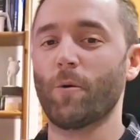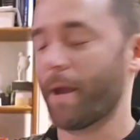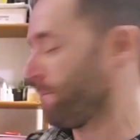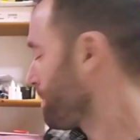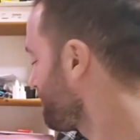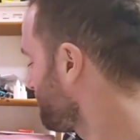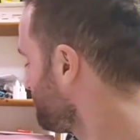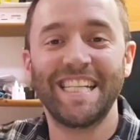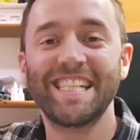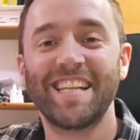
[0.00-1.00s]
Okay.
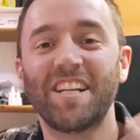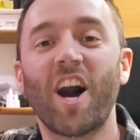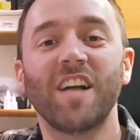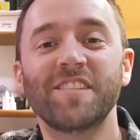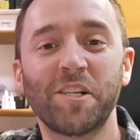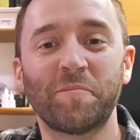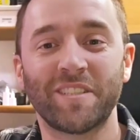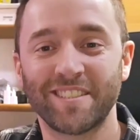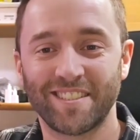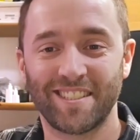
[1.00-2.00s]
Isn't that
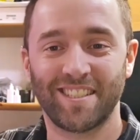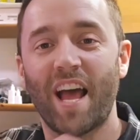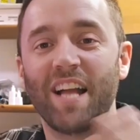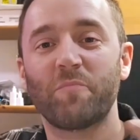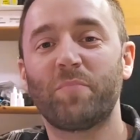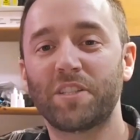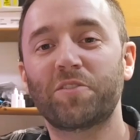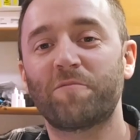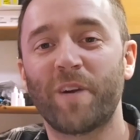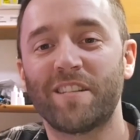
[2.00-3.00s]
awesome? I had a
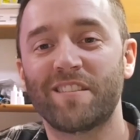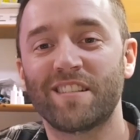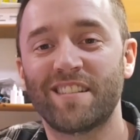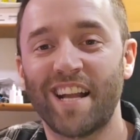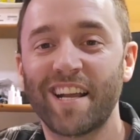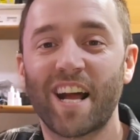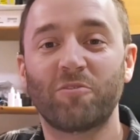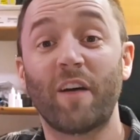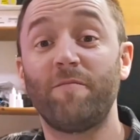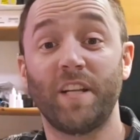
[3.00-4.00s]
bunch of friends sending
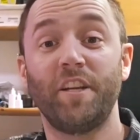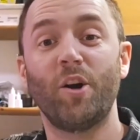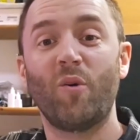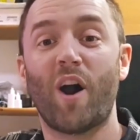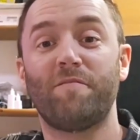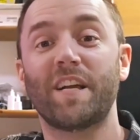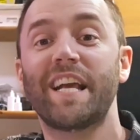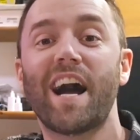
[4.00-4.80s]
out a video of a